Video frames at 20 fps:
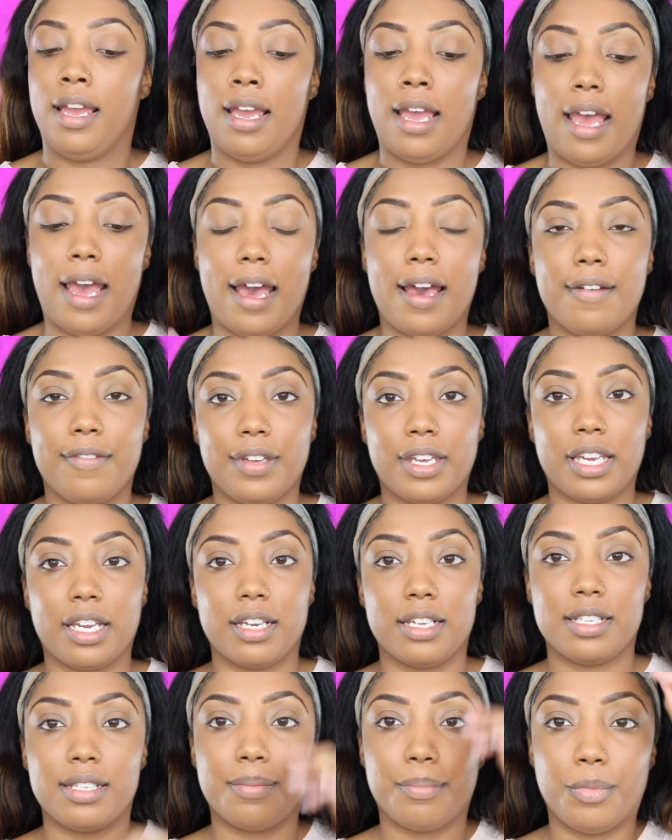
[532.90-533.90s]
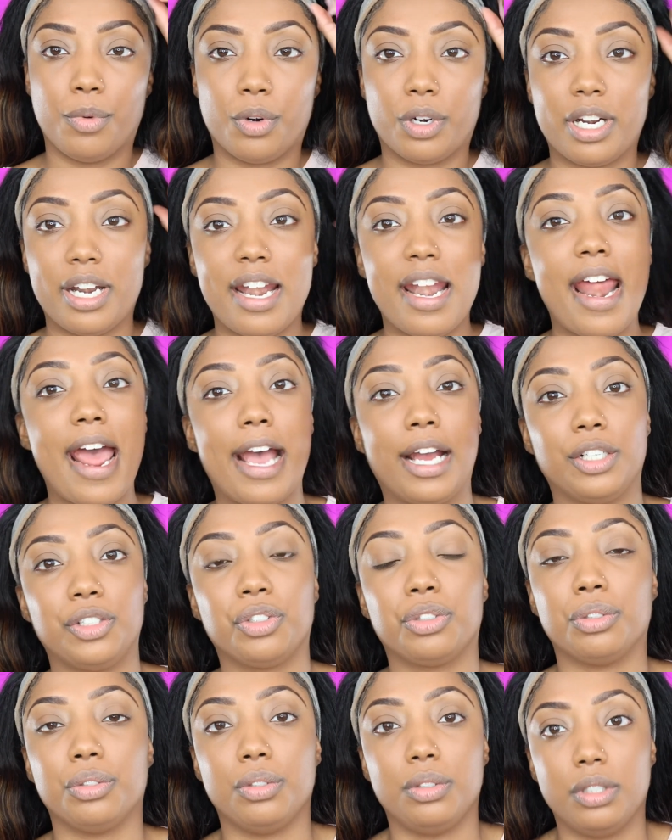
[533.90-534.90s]
having a more
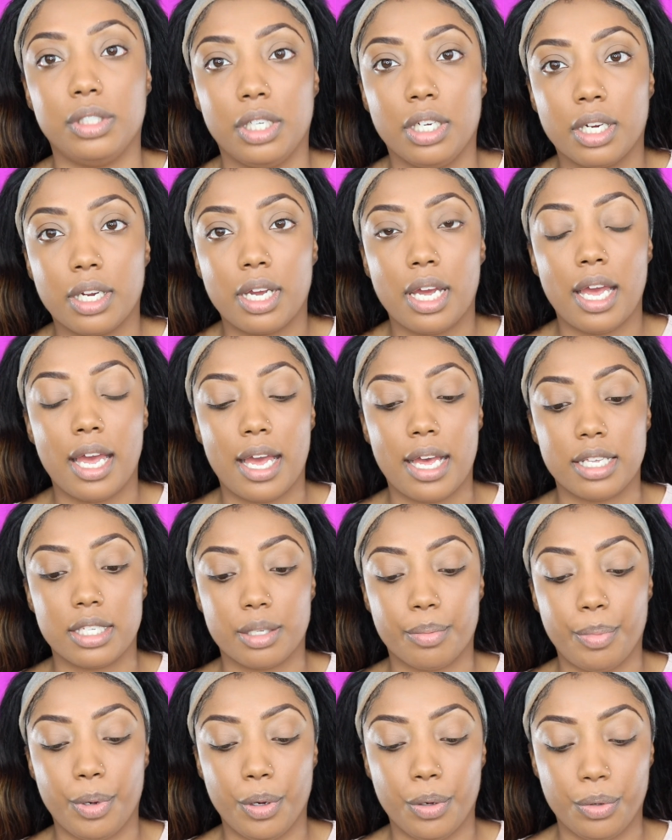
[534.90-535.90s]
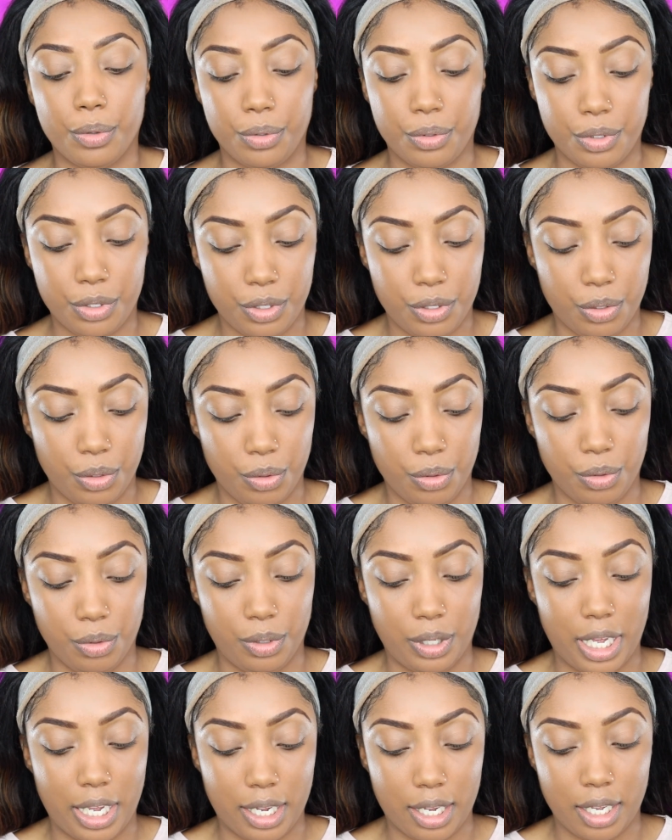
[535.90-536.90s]
natural look as opposed to
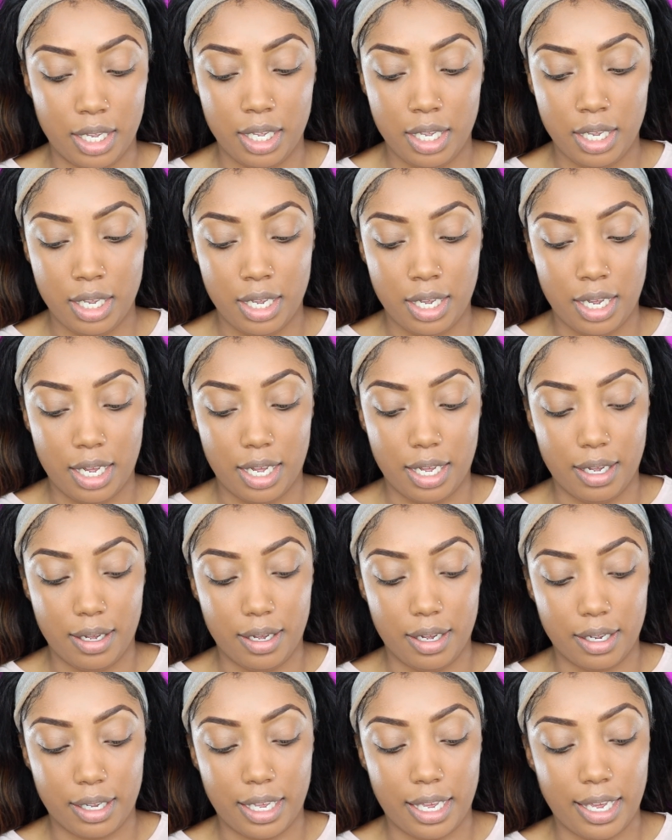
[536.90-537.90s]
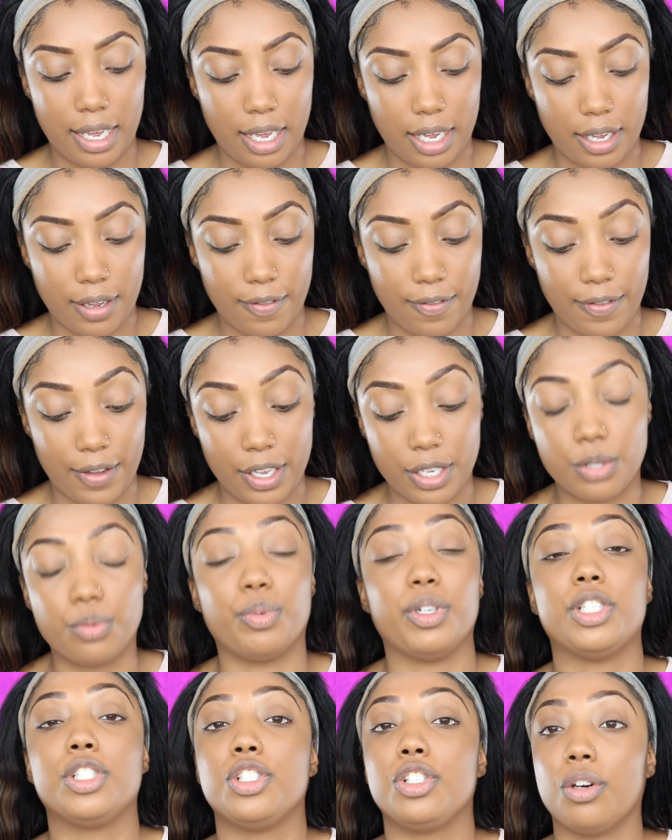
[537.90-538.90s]
like a cake face,
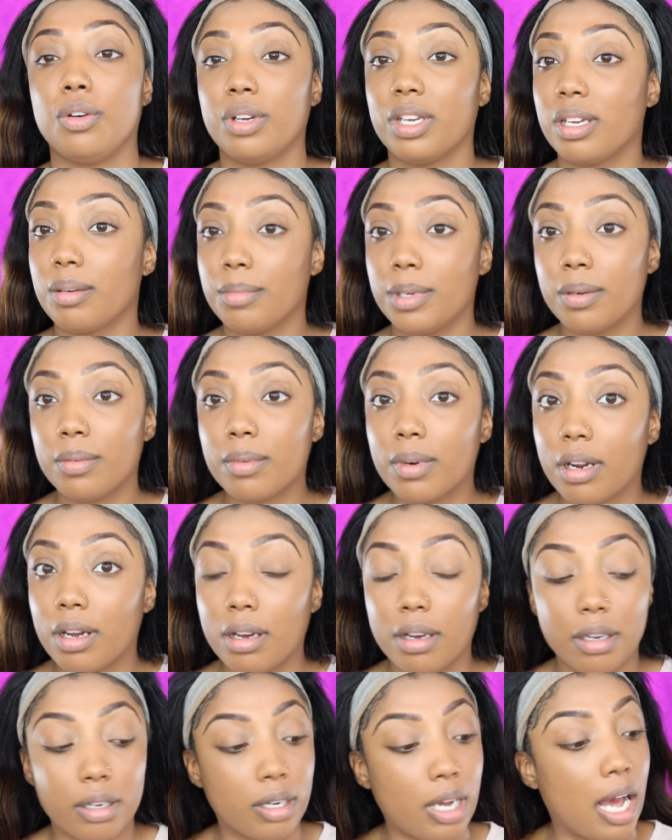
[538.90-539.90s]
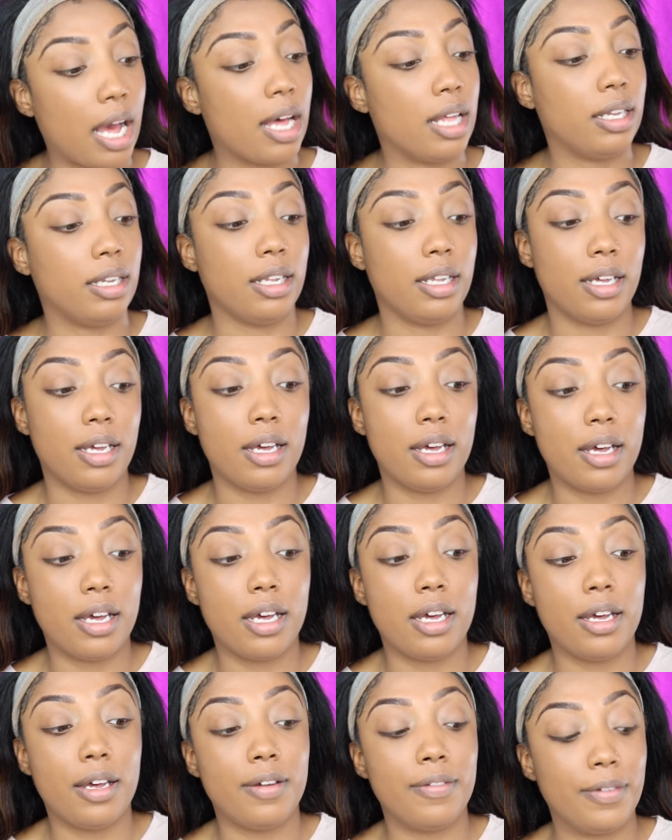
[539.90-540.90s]
which, don't get me wrong, I
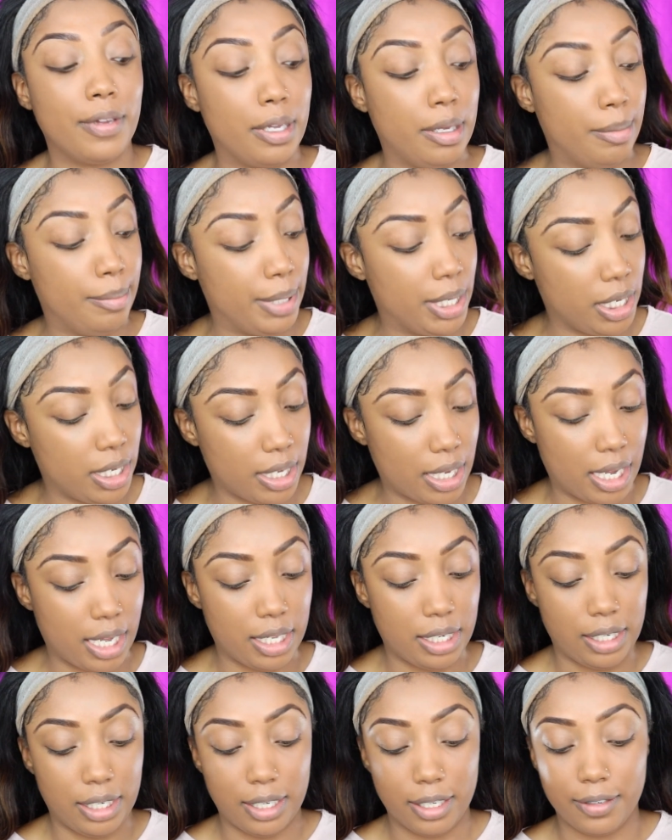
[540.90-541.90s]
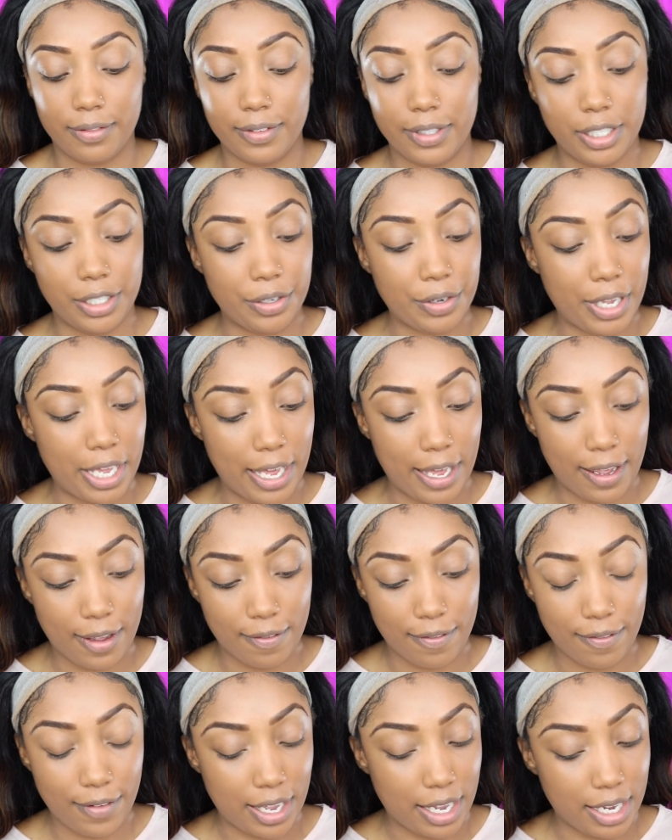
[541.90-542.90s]
love a little
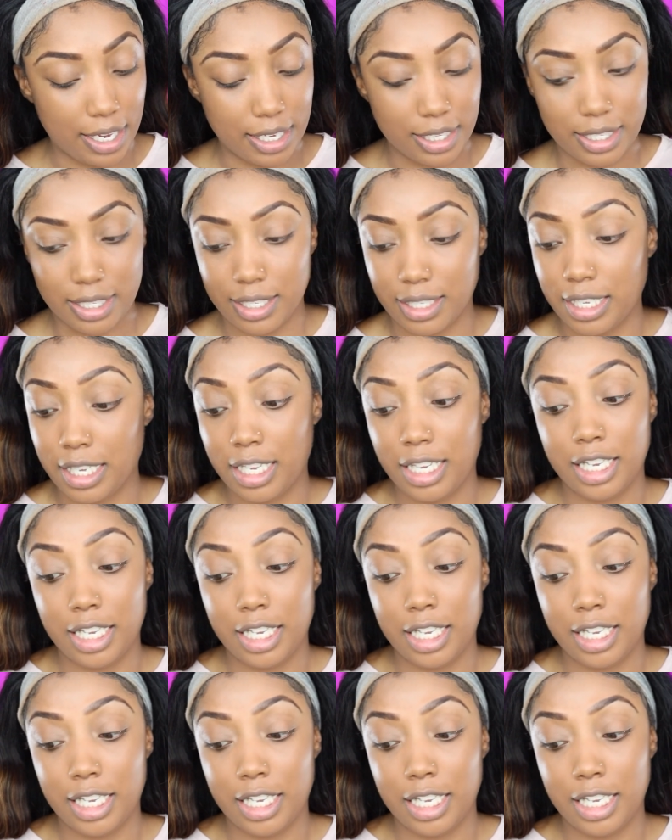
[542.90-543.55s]
cake face.